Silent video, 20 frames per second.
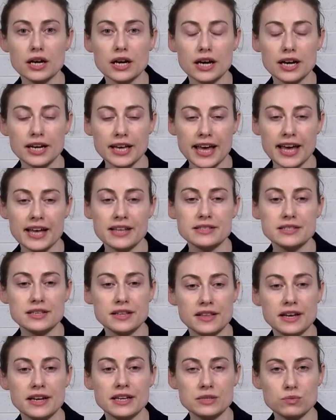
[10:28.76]
a cancer
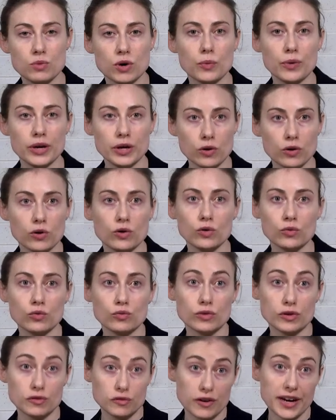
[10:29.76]
that is what we call
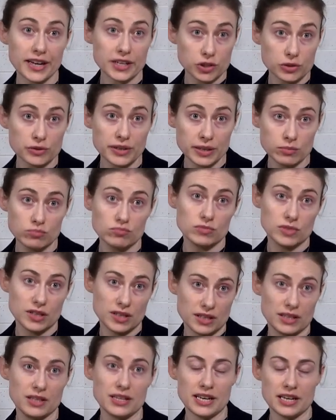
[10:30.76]
refractory,
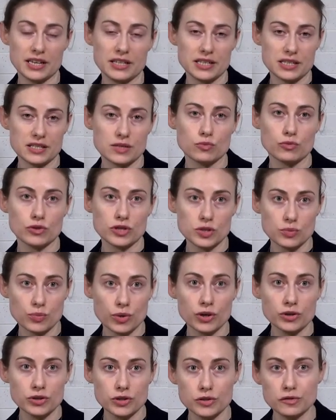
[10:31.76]
in that it doesn't
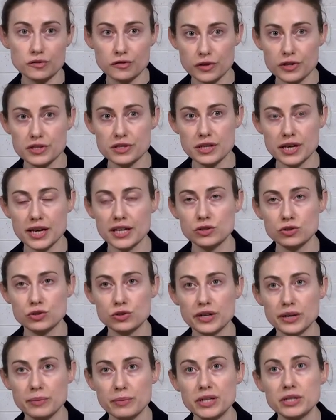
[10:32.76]
respond to first-line
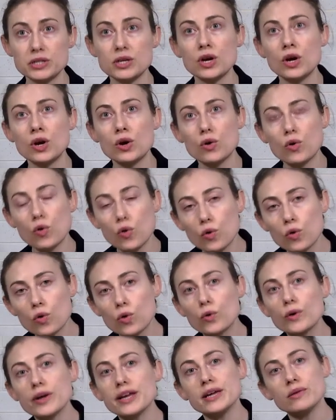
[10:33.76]
treatment,
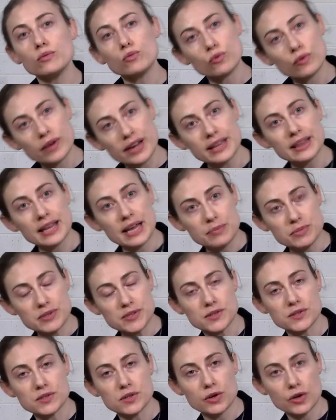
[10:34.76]
or it
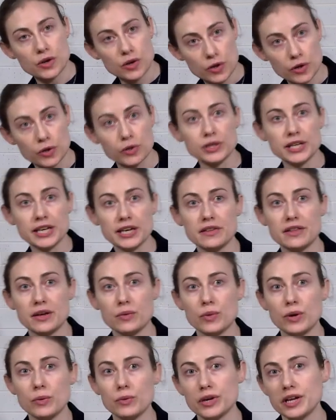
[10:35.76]
relapses earlier than
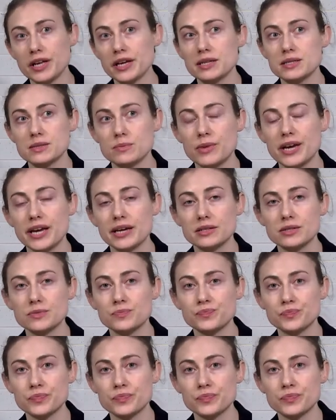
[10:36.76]
we would expect.